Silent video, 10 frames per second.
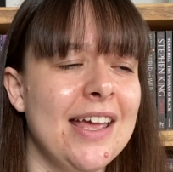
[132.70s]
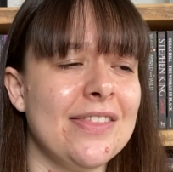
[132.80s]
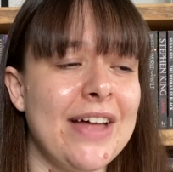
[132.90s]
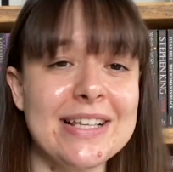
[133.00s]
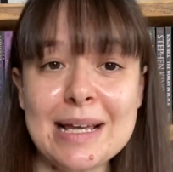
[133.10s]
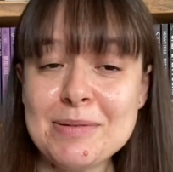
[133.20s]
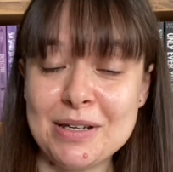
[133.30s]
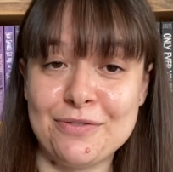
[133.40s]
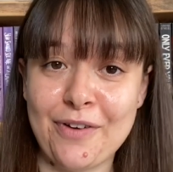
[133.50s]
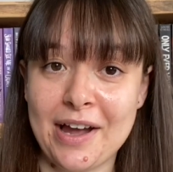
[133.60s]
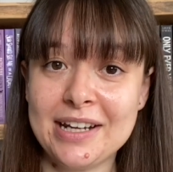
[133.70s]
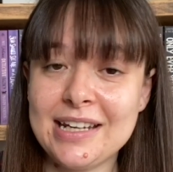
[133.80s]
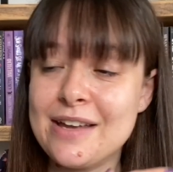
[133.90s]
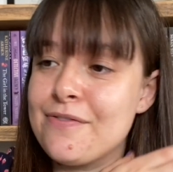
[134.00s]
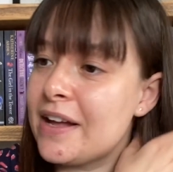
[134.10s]
that's absolutely fine
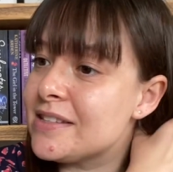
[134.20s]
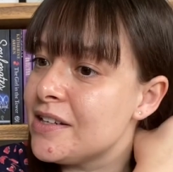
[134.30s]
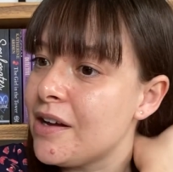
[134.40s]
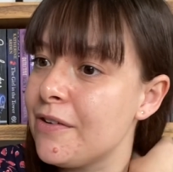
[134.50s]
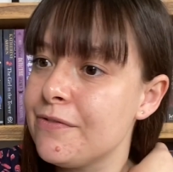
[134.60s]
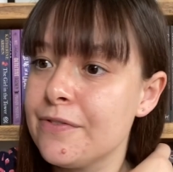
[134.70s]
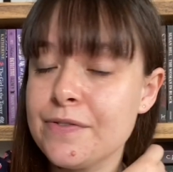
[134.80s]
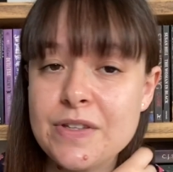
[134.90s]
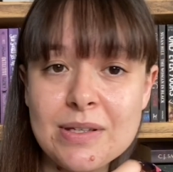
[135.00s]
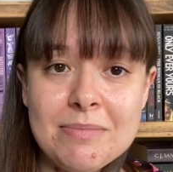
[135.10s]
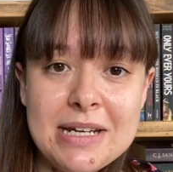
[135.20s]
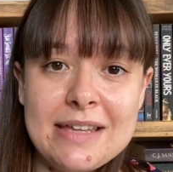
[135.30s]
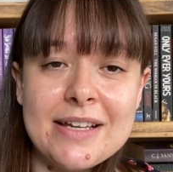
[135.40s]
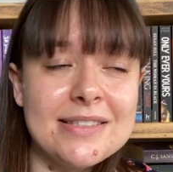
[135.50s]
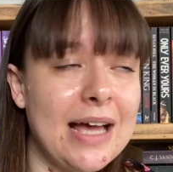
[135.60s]
if that's enough for somebody,
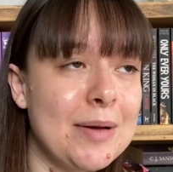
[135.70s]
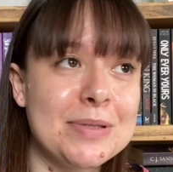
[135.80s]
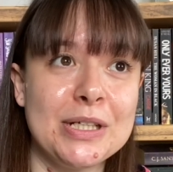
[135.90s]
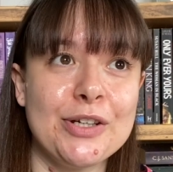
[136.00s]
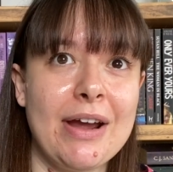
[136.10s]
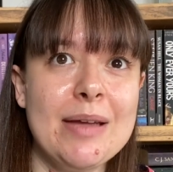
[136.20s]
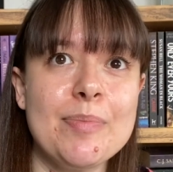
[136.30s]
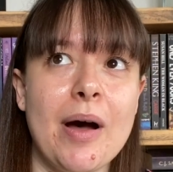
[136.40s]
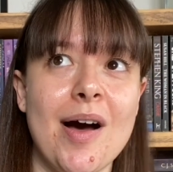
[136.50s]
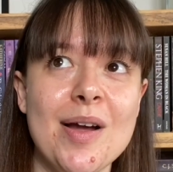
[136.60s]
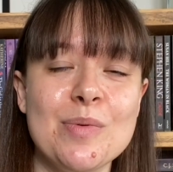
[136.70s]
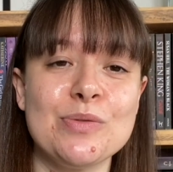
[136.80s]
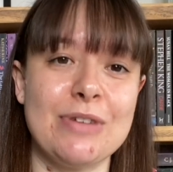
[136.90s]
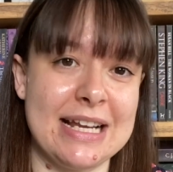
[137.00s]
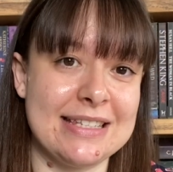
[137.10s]
that's absolutely great, but I was
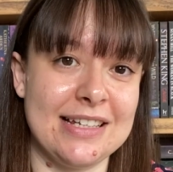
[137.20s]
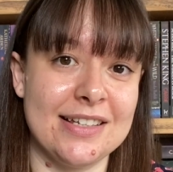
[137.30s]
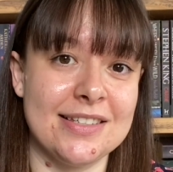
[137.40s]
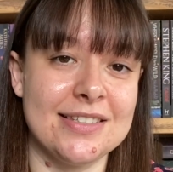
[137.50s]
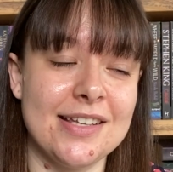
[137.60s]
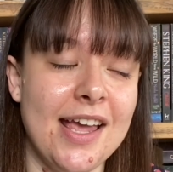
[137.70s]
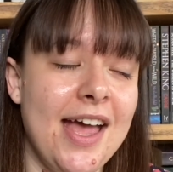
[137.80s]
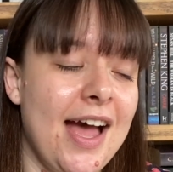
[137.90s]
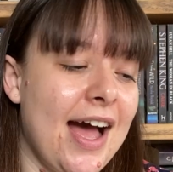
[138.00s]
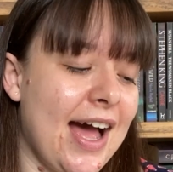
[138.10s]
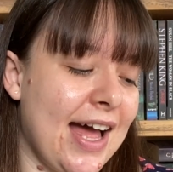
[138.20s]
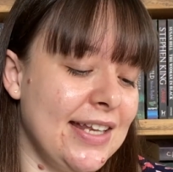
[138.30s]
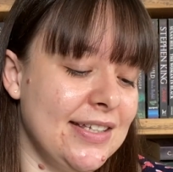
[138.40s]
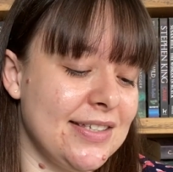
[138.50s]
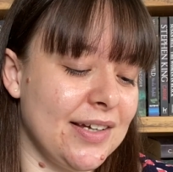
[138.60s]
restless.
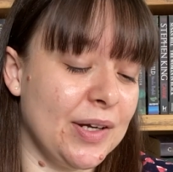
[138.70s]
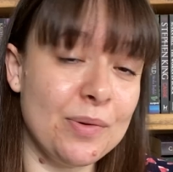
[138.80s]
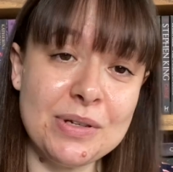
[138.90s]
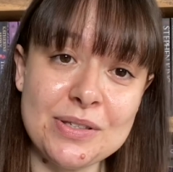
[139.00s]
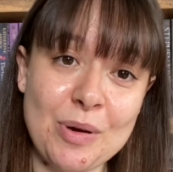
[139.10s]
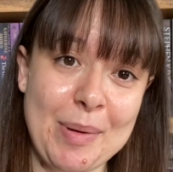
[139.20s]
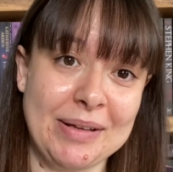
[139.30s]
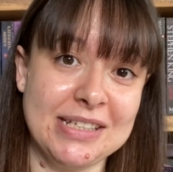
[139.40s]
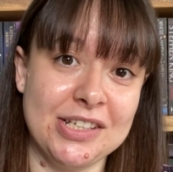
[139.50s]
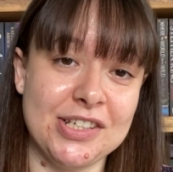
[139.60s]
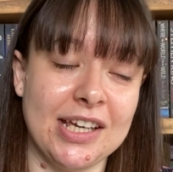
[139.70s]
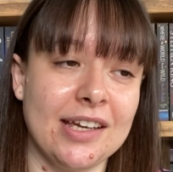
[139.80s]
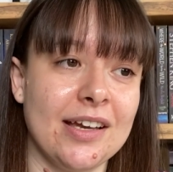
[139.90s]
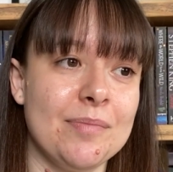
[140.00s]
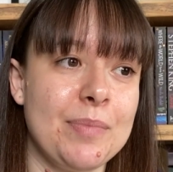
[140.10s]
And I'd always thought about
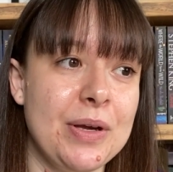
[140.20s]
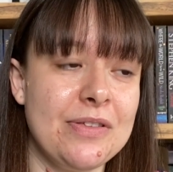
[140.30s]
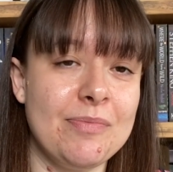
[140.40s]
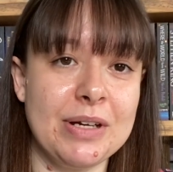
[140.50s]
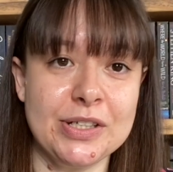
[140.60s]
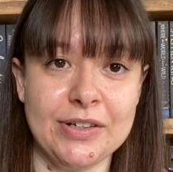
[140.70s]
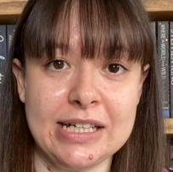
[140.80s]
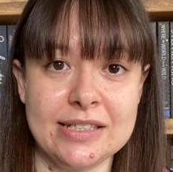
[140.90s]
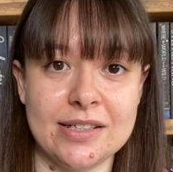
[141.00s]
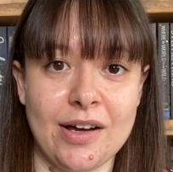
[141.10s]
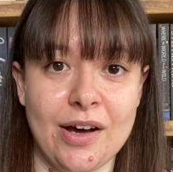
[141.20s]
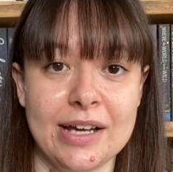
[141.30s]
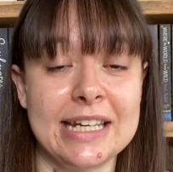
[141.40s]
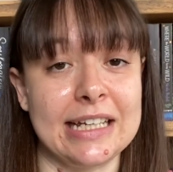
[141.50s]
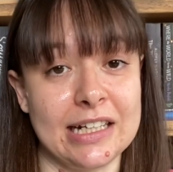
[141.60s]
teaching. Both of my degrees are
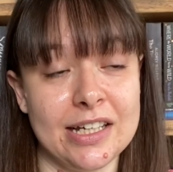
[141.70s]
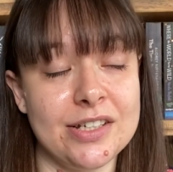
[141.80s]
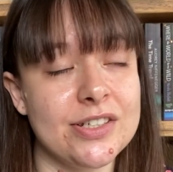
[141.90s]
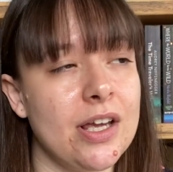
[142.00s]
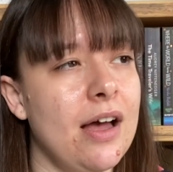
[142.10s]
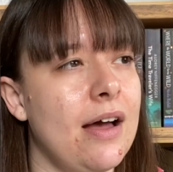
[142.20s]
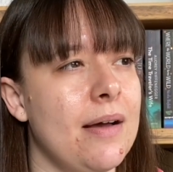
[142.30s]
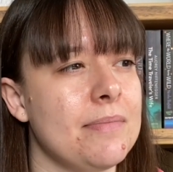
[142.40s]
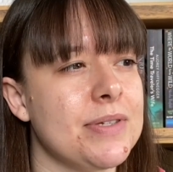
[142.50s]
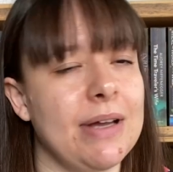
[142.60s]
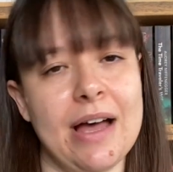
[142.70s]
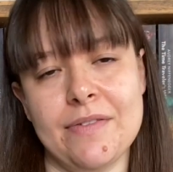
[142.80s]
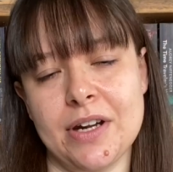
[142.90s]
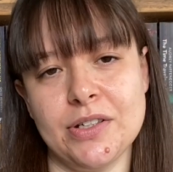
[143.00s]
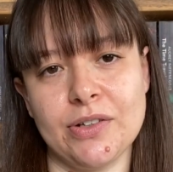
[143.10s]
in English, so I have
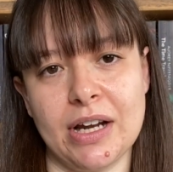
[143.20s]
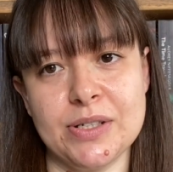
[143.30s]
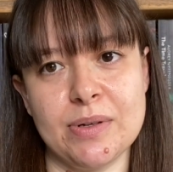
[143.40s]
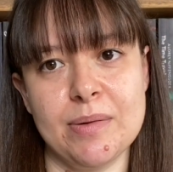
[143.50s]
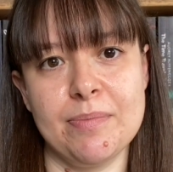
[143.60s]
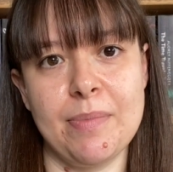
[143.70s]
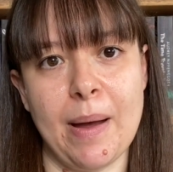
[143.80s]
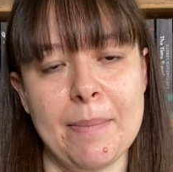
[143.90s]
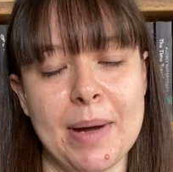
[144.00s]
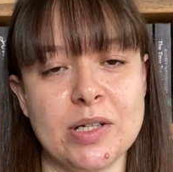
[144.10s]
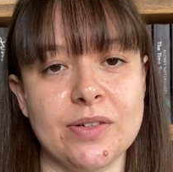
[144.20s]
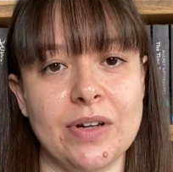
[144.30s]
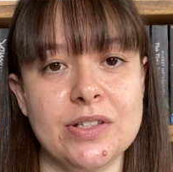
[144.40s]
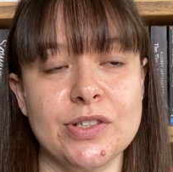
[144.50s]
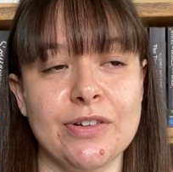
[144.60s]
an undergraduate Bachelor of
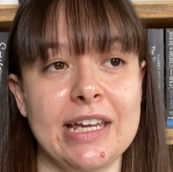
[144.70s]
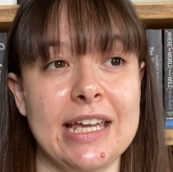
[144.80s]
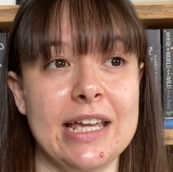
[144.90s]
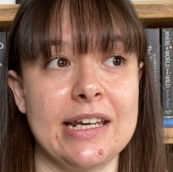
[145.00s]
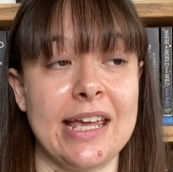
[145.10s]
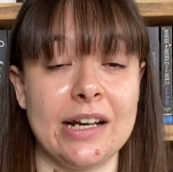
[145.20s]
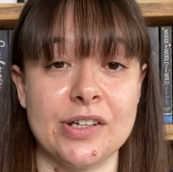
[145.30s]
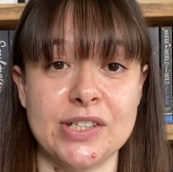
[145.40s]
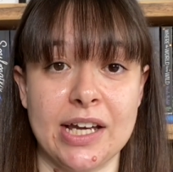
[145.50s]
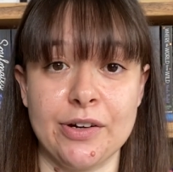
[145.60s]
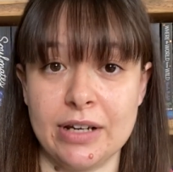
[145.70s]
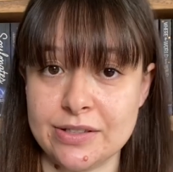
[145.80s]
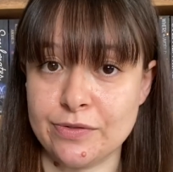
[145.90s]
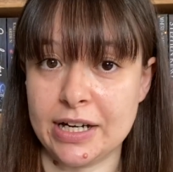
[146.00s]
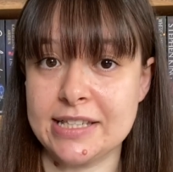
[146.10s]
Arts degree in English and
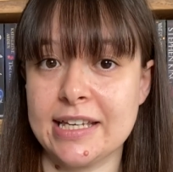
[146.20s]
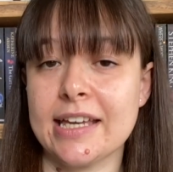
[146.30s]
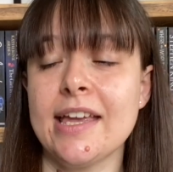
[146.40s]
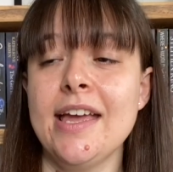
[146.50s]
creative writing,